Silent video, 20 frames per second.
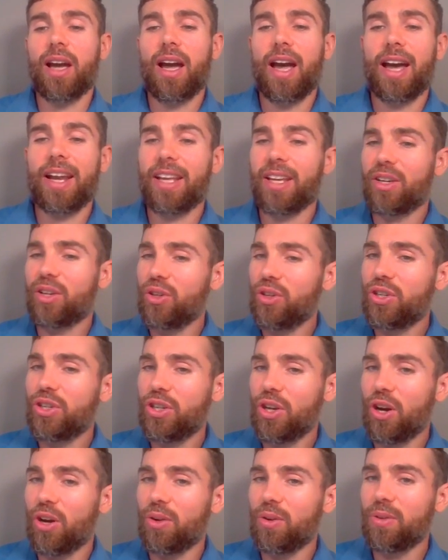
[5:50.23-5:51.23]
And it could
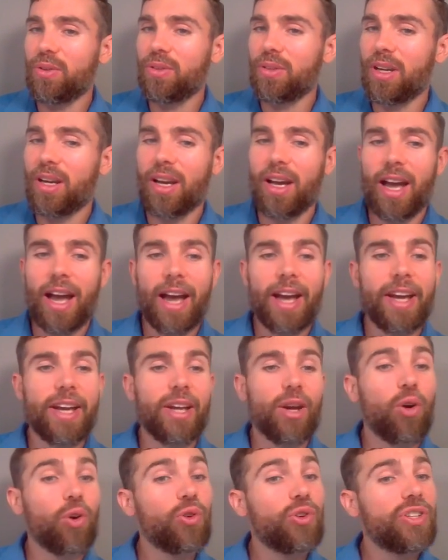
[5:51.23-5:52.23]
show
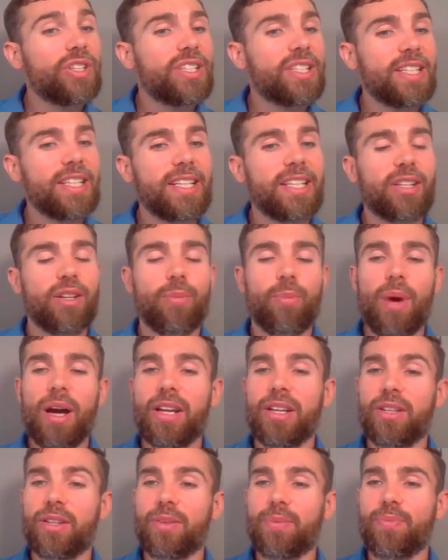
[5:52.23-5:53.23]
an unseen
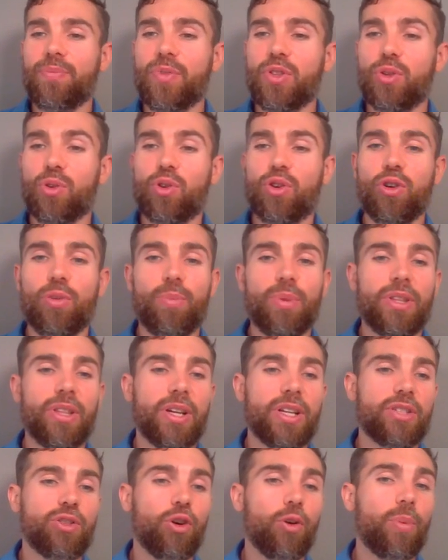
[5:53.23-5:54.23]
companion. So it could be that
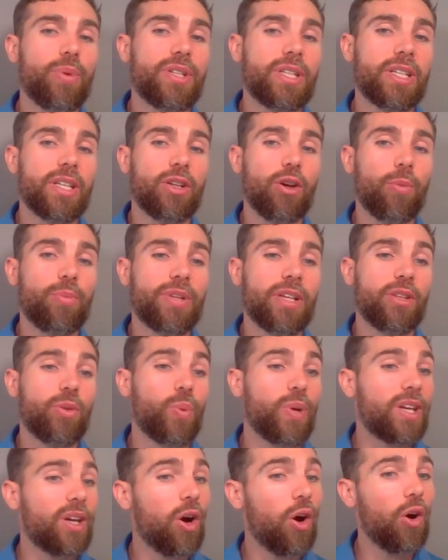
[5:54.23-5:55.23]
it's orbiting an object that
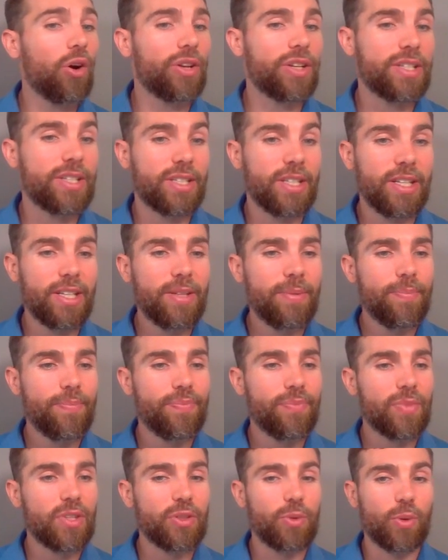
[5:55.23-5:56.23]
we can't see.
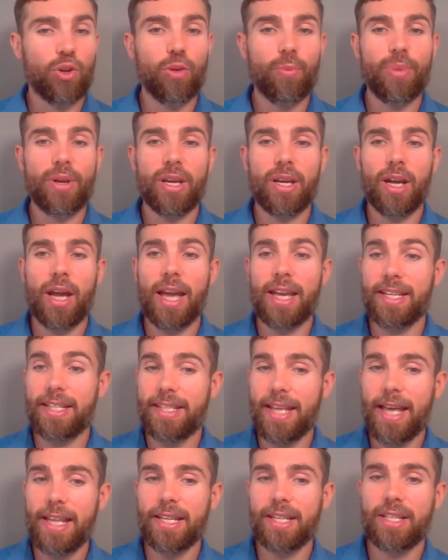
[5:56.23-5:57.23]
So it could be a
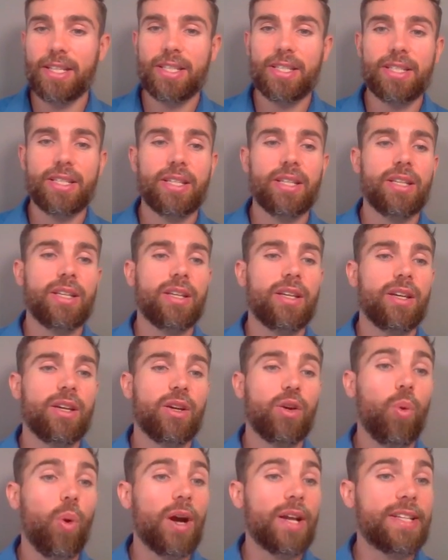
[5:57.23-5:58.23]
dense,
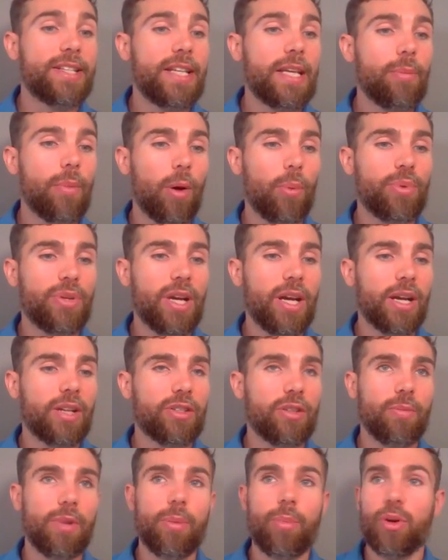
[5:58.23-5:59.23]
quite dim object,
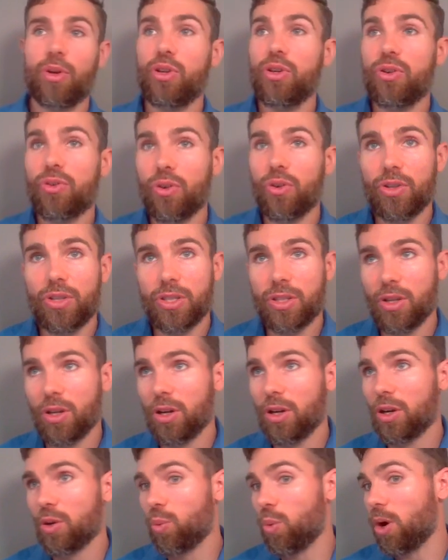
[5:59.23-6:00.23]
so maybe a neutron
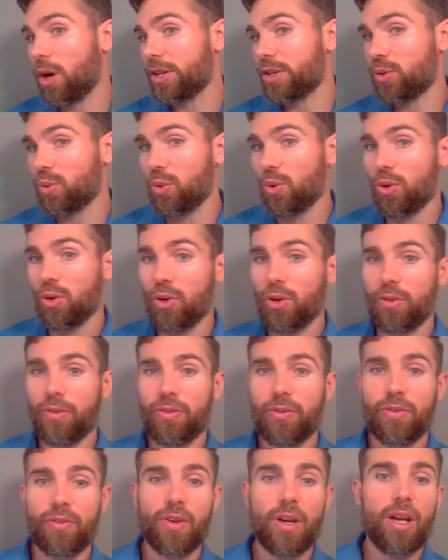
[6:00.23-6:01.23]
star, a white
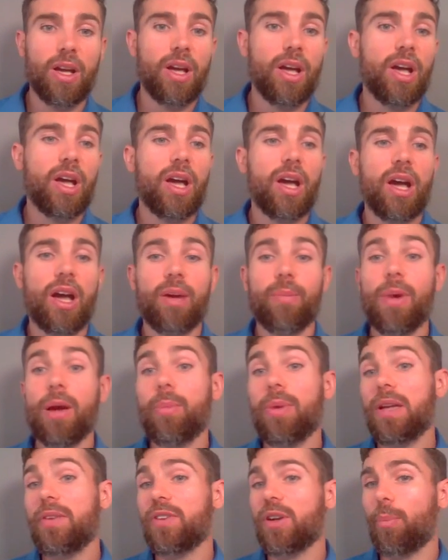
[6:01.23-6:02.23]
dwarf,
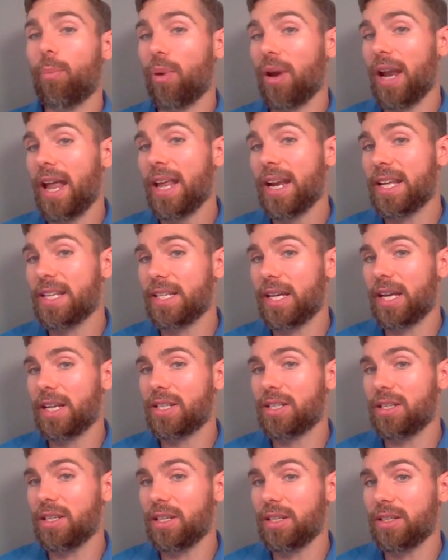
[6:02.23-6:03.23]
maybe even a planet
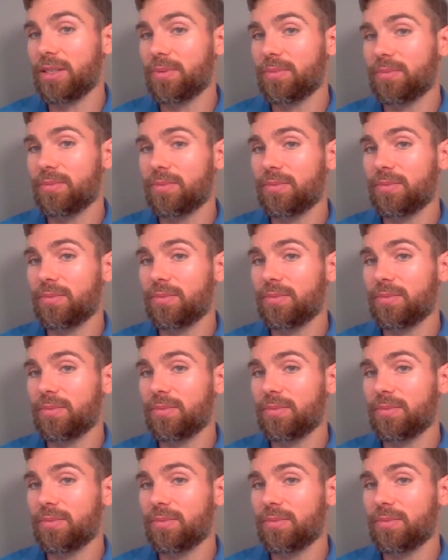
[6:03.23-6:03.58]
actually.